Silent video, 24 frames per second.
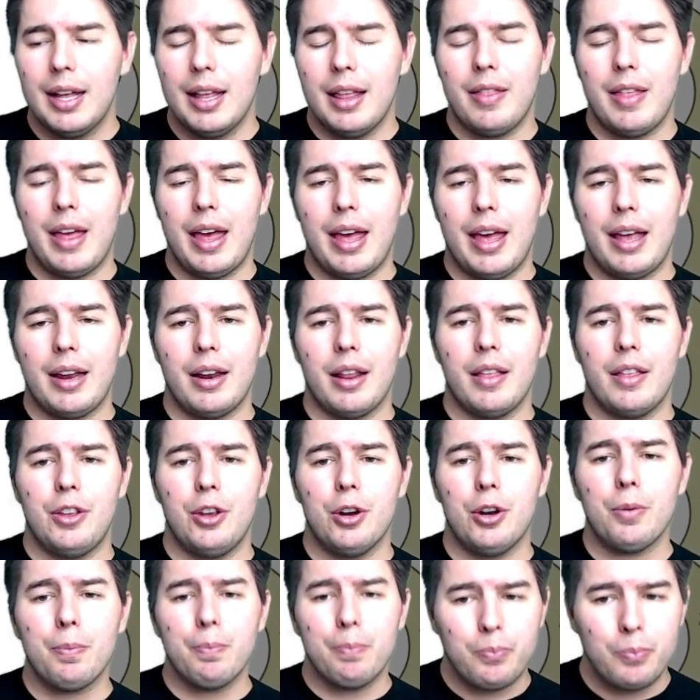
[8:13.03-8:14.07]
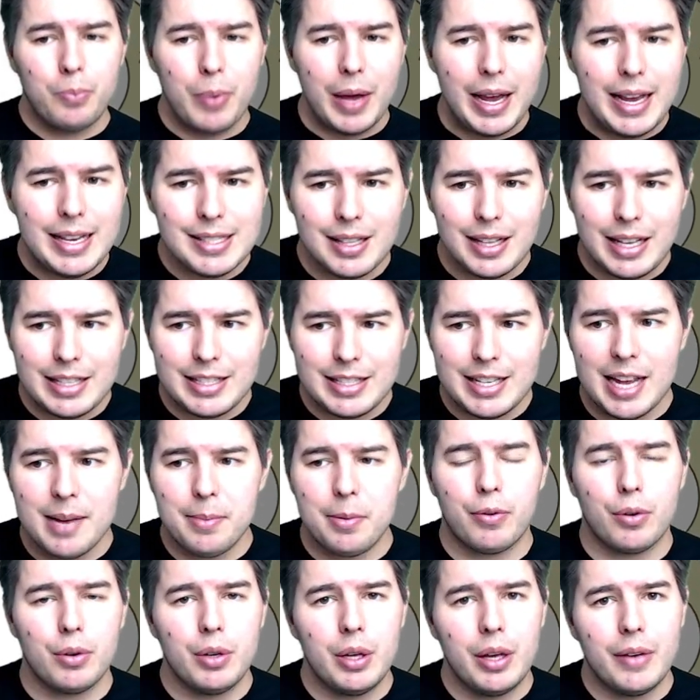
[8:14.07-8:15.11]
then you're basically dead
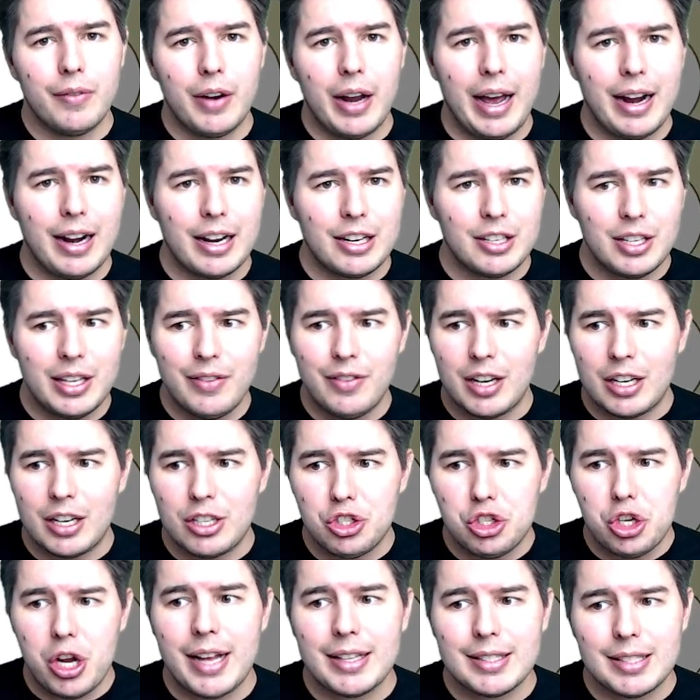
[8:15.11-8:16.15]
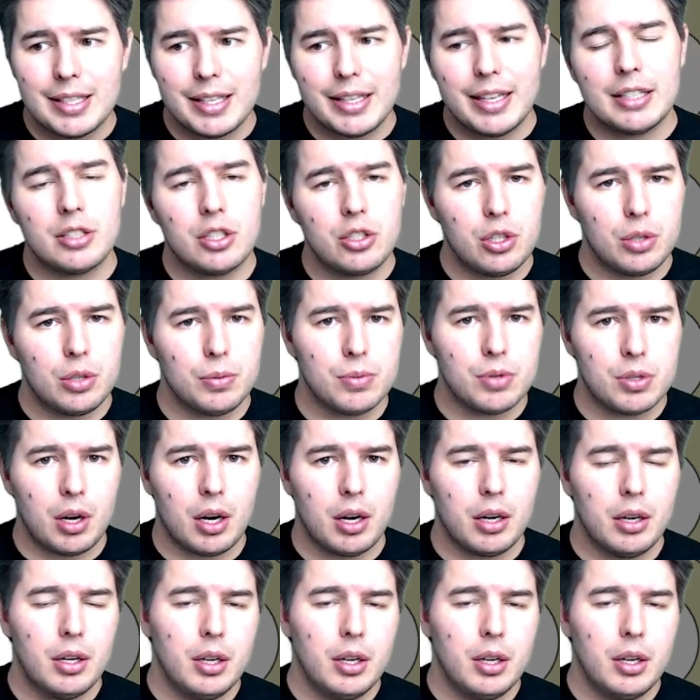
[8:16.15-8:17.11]
before you ever had even a chance to get to Doomskar.